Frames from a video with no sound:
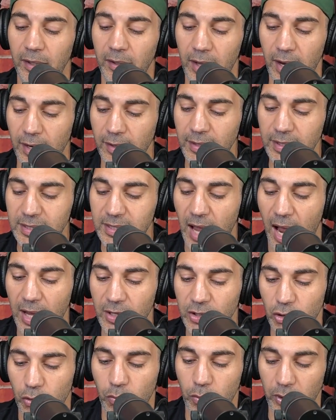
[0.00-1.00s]
And a lot of these
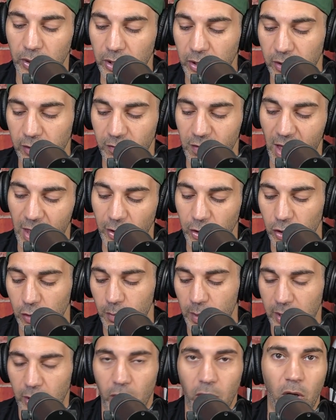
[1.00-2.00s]
guys are really good value.
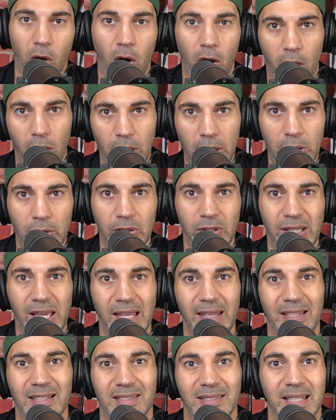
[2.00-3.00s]
You're Michael Carter, you're
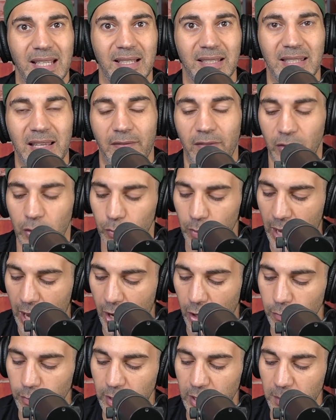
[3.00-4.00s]
getting the sixth, seventh
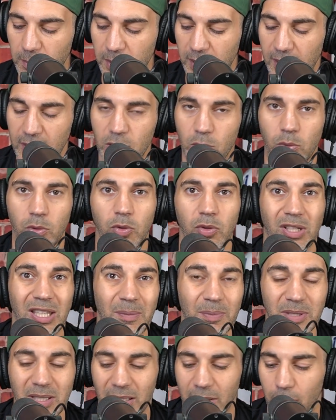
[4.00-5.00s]
round, maybe Antonio
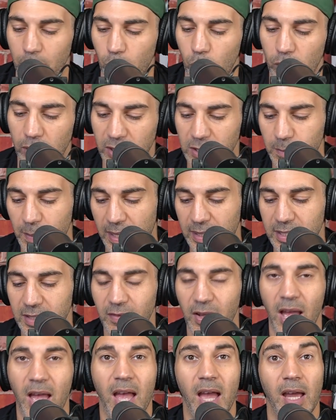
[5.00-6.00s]
Gibson, a little more
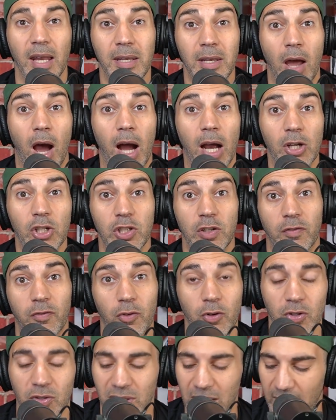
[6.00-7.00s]
expensive. Najee,
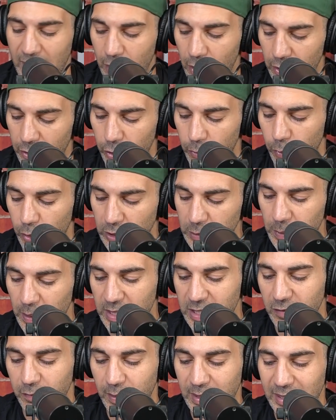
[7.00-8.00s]
first, second round, a little more
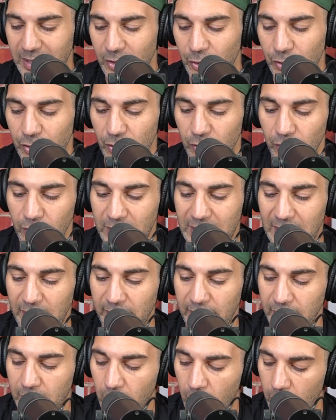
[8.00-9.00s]
expensive. But you're doing
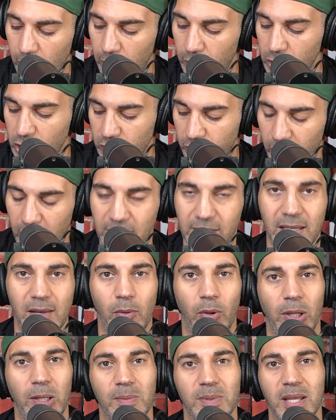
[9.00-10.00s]
Dylan Carter,
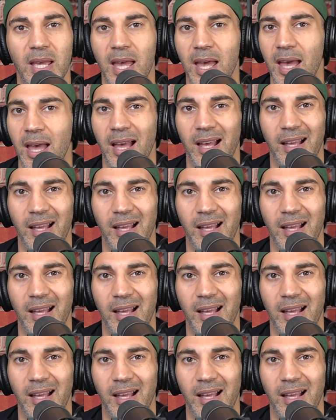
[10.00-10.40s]
Javante Williams.